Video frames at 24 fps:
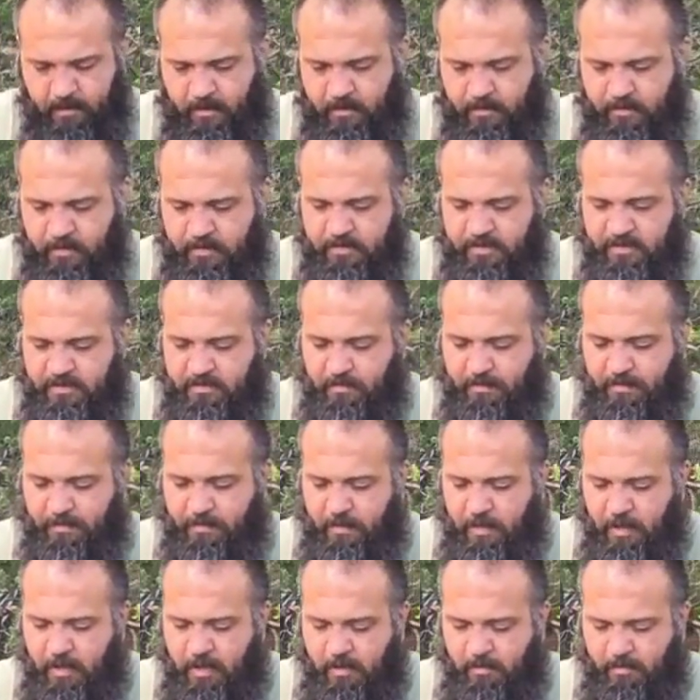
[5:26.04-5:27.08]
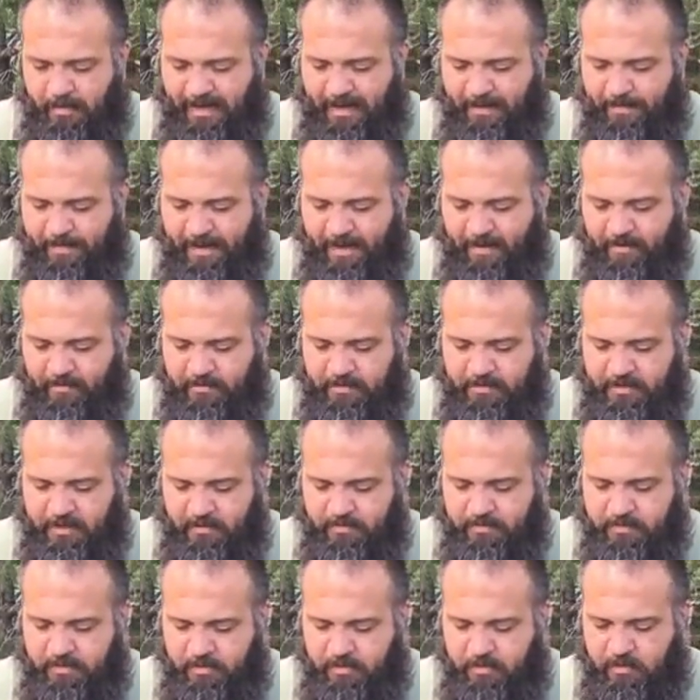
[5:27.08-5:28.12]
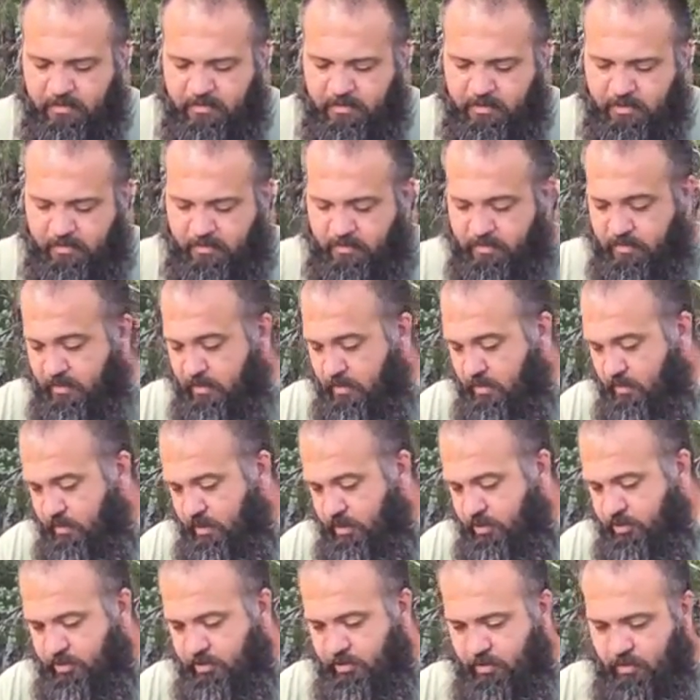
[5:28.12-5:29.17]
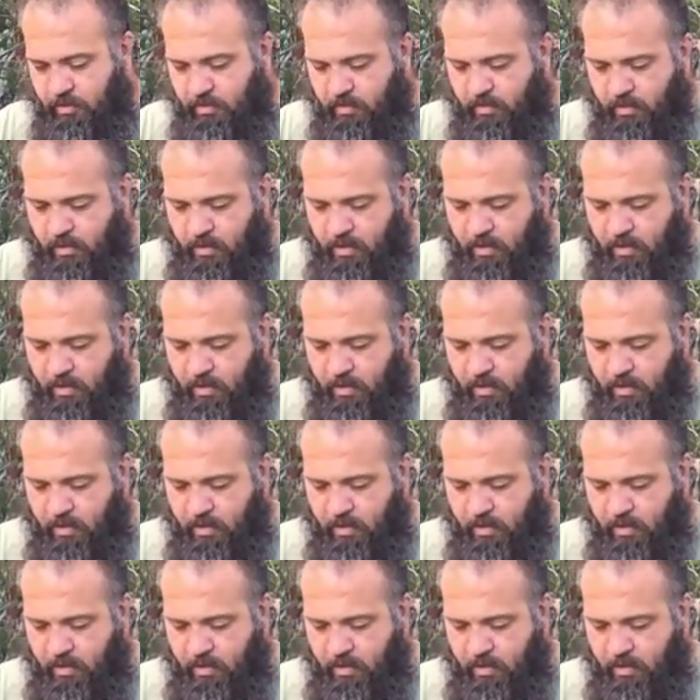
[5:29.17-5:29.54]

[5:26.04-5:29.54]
This is black powder substitute, so there's no issue